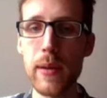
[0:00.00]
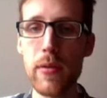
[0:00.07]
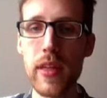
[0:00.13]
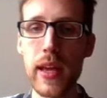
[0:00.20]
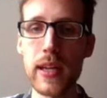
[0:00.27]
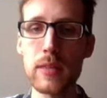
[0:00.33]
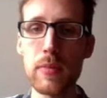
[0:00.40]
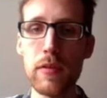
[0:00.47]
thing
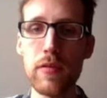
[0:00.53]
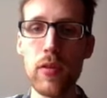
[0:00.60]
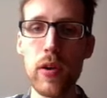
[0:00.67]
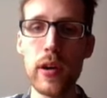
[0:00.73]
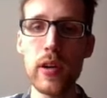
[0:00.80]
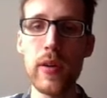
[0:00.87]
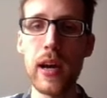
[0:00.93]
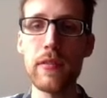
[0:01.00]
as before.
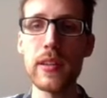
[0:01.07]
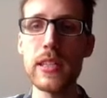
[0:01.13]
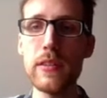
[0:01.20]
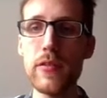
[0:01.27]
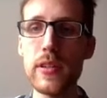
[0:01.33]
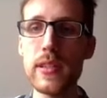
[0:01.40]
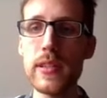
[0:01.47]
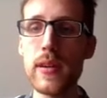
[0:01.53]
You have a
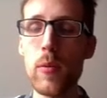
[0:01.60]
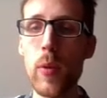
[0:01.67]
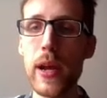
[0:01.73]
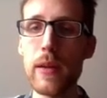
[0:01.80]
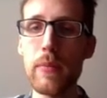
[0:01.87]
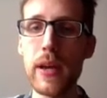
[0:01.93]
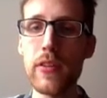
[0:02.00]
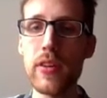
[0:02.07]
different
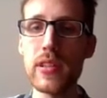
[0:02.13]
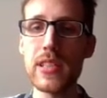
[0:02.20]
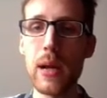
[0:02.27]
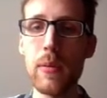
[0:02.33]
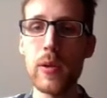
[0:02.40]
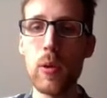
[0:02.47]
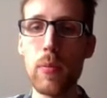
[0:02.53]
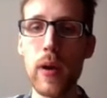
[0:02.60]
weight matrix
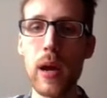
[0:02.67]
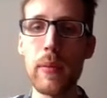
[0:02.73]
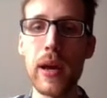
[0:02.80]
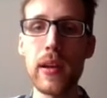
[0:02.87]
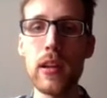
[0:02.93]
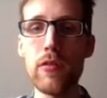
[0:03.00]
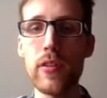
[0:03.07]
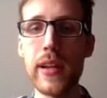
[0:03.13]
w prime and
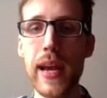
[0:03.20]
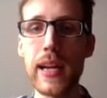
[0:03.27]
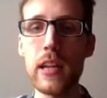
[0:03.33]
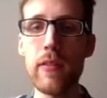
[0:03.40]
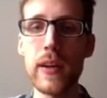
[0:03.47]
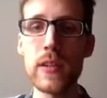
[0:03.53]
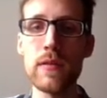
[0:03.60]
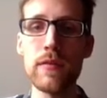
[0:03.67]
different
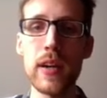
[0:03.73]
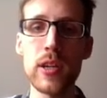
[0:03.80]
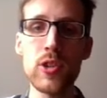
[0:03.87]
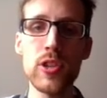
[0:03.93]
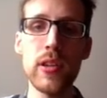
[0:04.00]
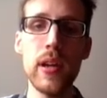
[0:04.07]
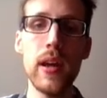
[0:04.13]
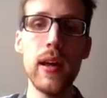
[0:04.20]
activation
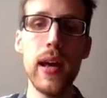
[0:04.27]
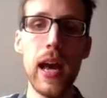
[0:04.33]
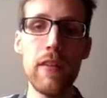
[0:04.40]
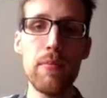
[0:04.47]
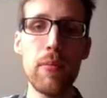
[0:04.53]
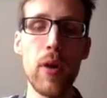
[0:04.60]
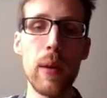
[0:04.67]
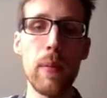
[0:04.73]
function f
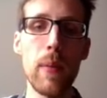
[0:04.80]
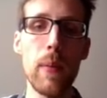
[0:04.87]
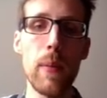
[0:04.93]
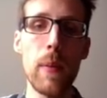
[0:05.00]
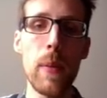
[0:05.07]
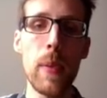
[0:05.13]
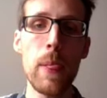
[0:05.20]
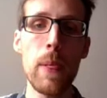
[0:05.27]
prime.
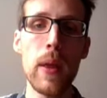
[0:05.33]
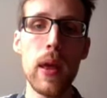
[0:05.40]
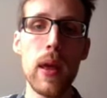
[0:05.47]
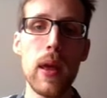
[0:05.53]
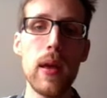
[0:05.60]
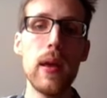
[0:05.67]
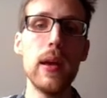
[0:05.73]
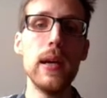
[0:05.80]

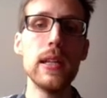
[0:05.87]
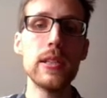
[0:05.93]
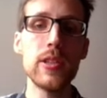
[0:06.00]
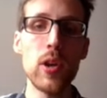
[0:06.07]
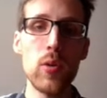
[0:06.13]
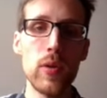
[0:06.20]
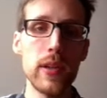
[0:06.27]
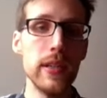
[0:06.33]

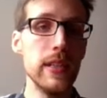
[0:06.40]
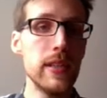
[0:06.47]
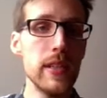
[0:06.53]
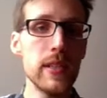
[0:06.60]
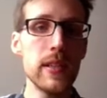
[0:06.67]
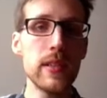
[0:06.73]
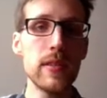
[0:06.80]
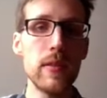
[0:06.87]
So
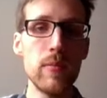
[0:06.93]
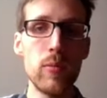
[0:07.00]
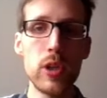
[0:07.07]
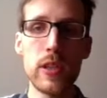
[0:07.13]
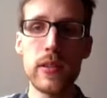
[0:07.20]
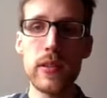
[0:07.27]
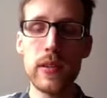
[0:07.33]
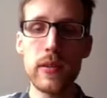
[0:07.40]
this
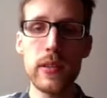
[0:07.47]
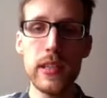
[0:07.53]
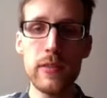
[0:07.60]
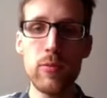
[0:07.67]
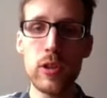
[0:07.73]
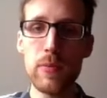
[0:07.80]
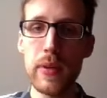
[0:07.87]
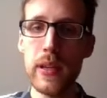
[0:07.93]

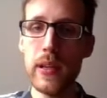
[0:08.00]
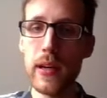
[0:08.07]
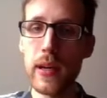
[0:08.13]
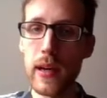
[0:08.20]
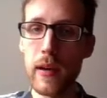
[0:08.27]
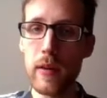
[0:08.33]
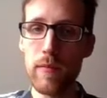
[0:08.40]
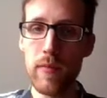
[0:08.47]
would be
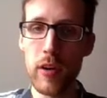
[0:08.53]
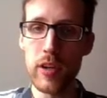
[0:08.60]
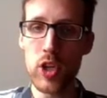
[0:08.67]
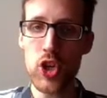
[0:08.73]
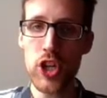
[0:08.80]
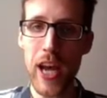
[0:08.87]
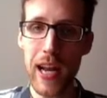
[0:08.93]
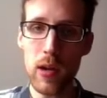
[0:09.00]
a very
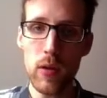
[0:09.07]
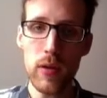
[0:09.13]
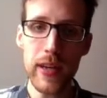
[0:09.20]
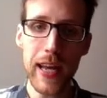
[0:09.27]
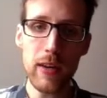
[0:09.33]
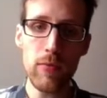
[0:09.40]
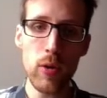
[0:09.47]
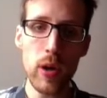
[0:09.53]
shallow
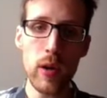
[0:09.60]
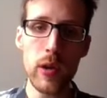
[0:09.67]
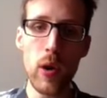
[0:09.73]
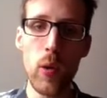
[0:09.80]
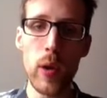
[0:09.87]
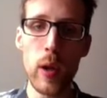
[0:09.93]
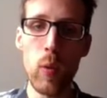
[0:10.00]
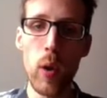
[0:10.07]
network,
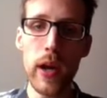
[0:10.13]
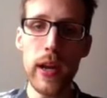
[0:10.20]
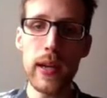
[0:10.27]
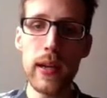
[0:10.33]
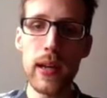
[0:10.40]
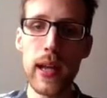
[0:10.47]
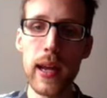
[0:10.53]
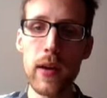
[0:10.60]
only one
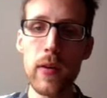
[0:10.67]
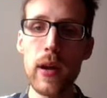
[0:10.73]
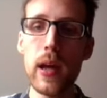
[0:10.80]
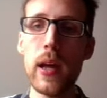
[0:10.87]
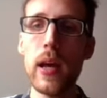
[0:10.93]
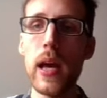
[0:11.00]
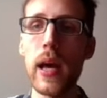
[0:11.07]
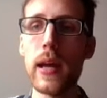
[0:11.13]
hidden layer.
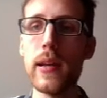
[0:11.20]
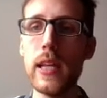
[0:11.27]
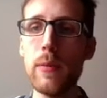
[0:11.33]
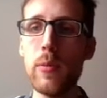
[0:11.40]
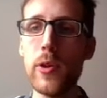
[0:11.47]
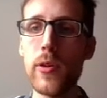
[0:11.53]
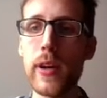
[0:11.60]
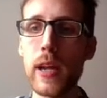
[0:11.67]
A deep
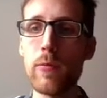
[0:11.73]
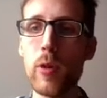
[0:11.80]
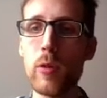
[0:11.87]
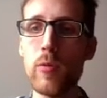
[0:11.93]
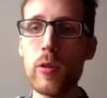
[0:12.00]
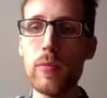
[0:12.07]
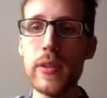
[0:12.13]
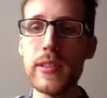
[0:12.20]
neural network
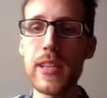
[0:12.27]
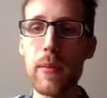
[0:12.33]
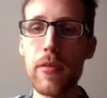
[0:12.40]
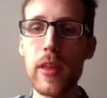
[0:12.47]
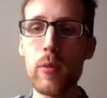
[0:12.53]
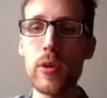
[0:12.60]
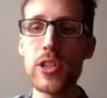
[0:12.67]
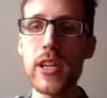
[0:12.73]
would be
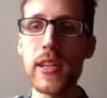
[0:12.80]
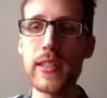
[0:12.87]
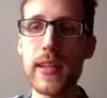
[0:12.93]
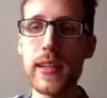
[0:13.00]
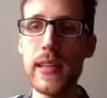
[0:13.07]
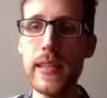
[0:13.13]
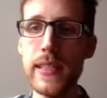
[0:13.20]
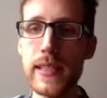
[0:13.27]
something which has at
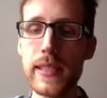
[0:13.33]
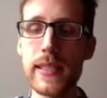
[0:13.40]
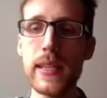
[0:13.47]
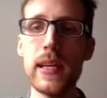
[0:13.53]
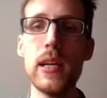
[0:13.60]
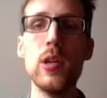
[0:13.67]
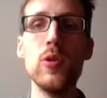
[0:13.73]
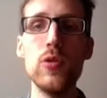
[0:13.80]
least
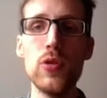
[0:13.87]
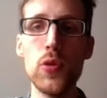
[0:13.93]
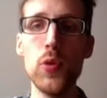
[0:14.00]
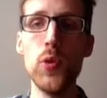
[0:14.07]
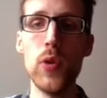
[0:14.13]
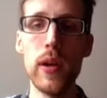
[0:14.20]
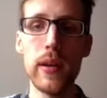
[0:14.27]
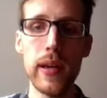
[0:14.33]

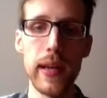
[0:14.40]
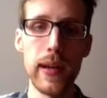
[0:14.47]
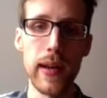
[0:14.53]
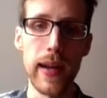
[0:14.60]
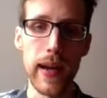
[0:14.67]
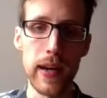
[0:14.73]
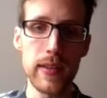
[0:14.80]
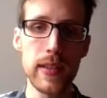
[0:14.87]
2 hidden
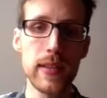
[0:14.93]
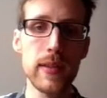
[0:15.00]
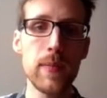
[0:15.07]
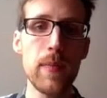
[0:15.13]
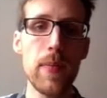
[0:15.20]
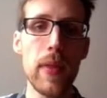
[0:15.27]
layers.